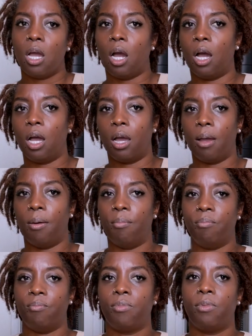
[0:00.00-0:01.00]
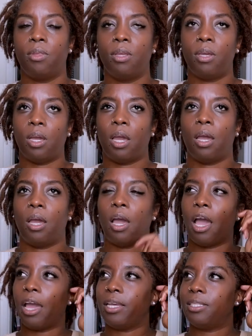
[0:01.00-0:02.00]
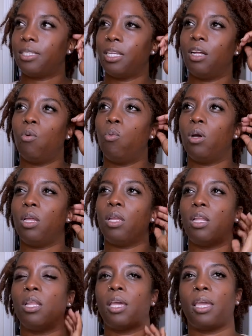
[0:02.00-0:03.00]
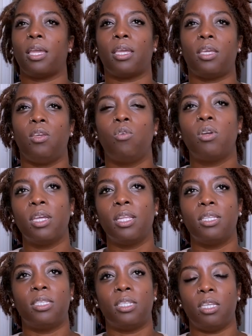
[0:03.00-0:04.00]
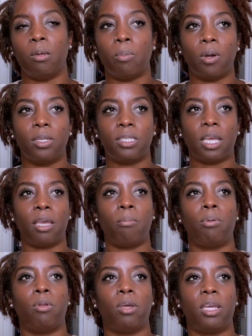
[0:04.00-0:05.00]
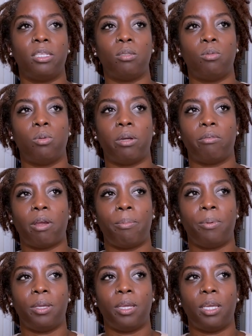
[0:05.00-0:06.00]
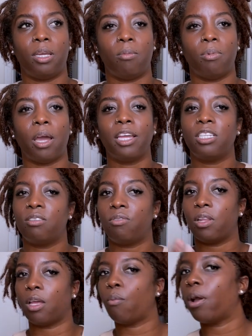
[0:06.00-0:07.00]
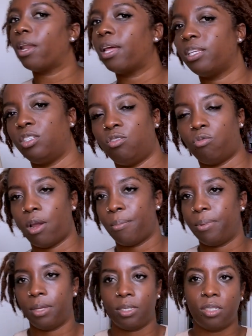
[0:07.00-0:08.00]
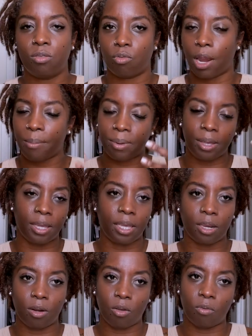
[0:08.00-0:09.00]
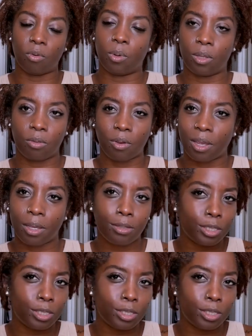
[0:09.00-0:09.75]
I still would, like, you can sleep on satin pillowcases without wrapping your hair, but I just feel like, why not just wrap it? Just wrap it and get it over with, right?